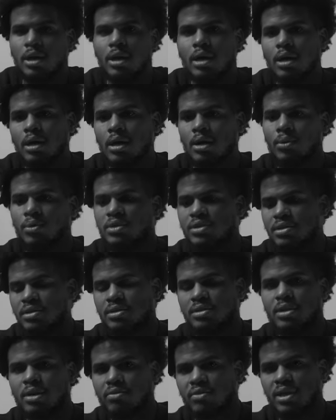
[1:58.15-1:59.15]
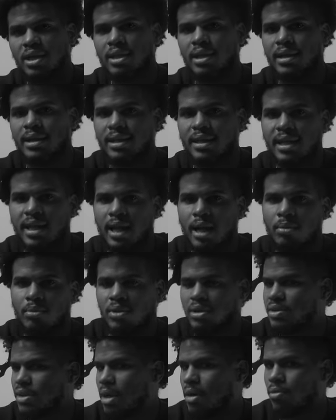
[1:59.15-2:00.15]
uh, which is stuff that I like to cap
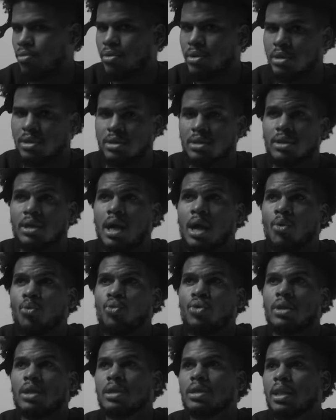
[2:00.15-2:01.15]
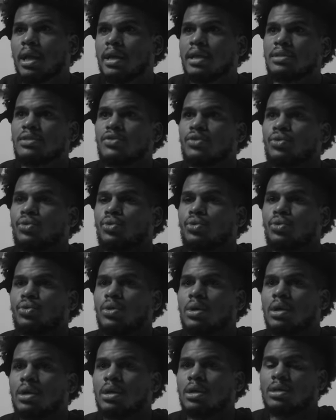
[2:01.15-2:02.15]
because I re I really like
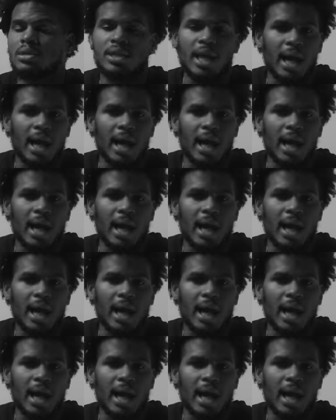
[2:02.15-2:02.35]
to uh,